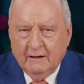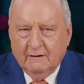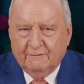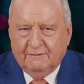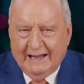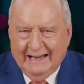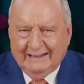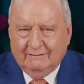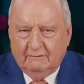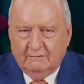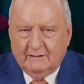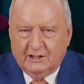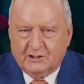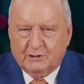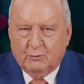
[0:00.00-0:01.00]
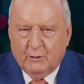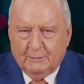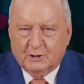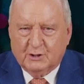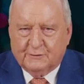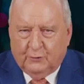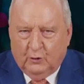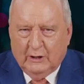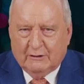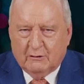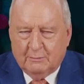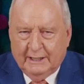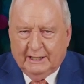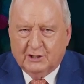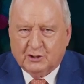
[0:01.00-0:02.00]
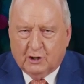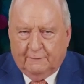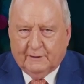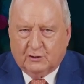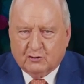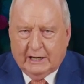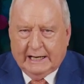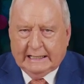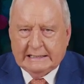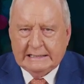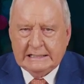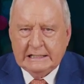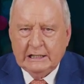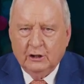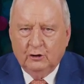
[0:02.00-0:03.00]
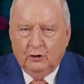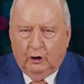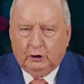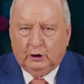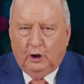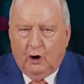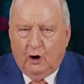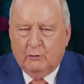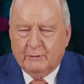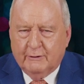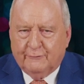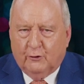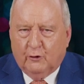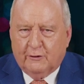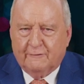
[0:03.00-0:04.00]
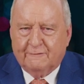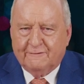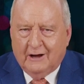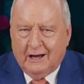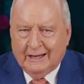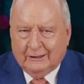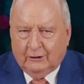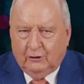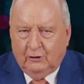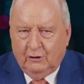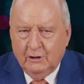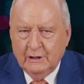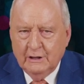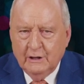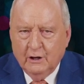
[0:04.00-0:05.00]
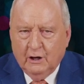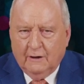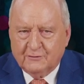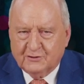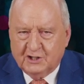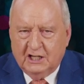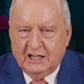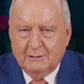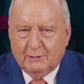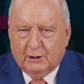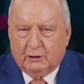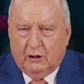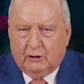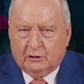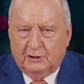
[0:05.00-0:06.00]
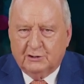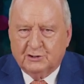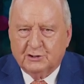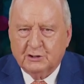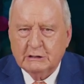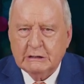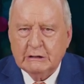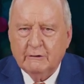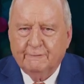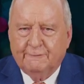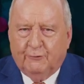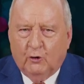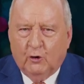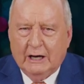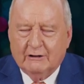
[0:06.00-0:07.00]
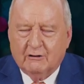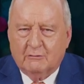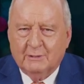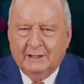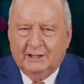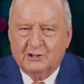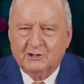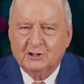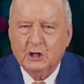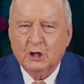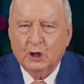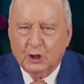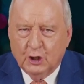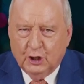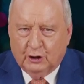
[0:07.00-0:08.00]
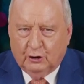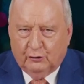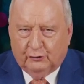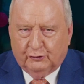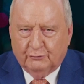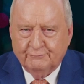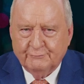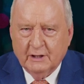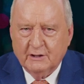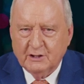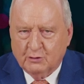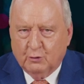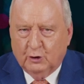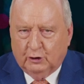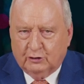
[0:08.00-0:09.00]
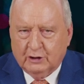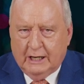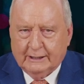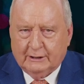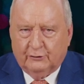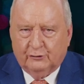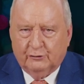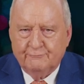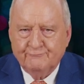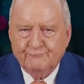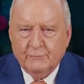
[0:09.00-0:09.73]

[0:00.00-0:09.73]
flat, that's the women's 400 metres on the track, not long before the final of Sydney McLaughlin's 400 metres hurdles. These are world titles.